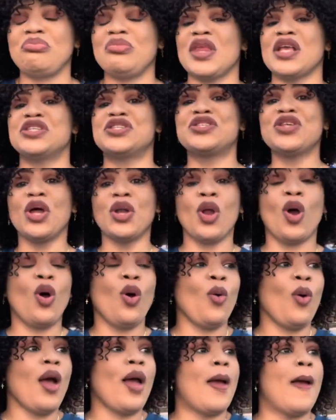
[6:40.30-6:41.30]
So
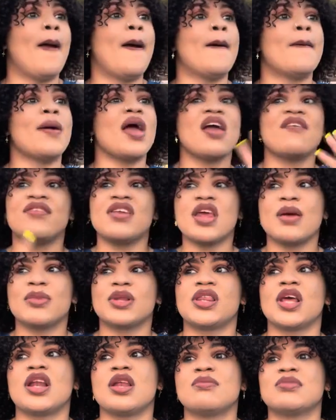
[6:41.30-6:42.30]
no, every day I'm
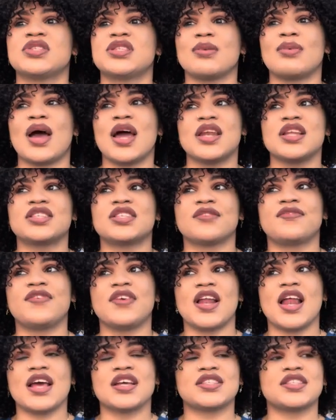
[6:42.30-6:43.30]
telling myself, and I honestly feel
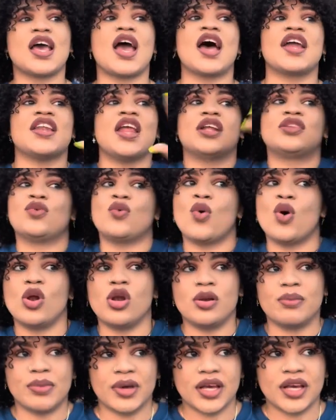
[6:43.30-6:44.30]
like say, that
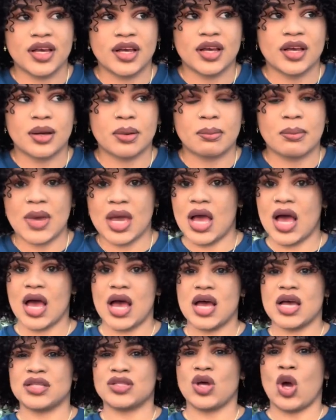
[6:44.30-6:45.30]
wall me.
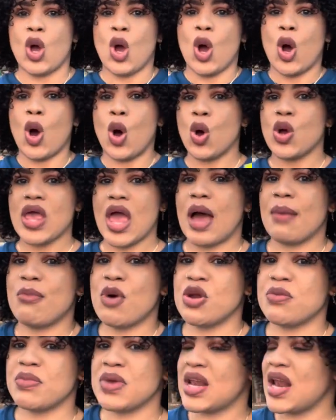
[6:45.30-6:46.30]
Because, oh yeah,
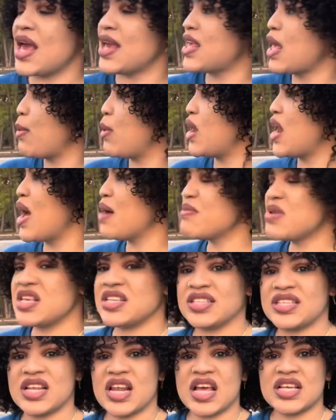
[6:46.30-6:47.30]
bun me like him and that means
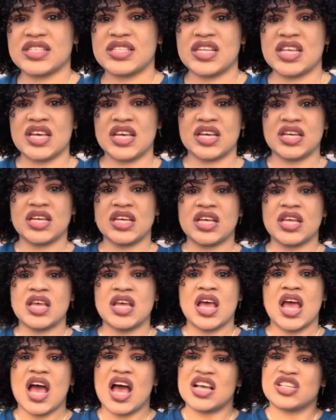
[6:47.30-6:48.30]
still a stay. And
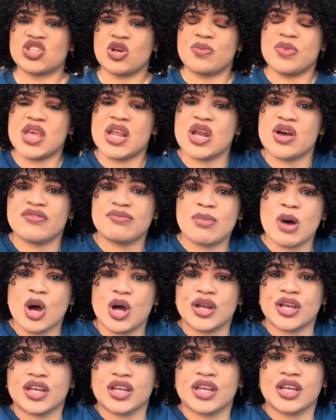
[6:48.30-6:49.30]
so me love
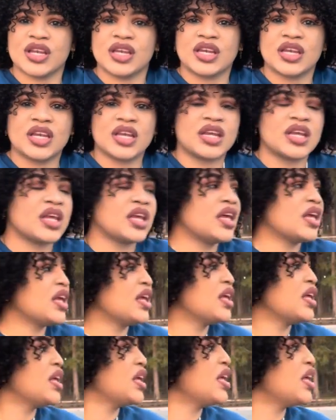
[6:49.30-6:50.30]
bun.
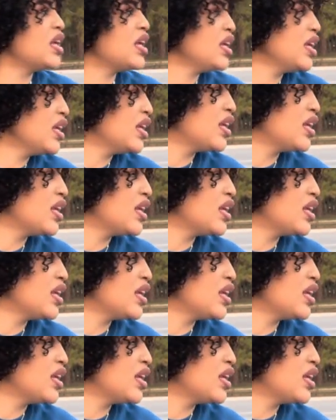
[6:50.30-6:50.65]
Eh?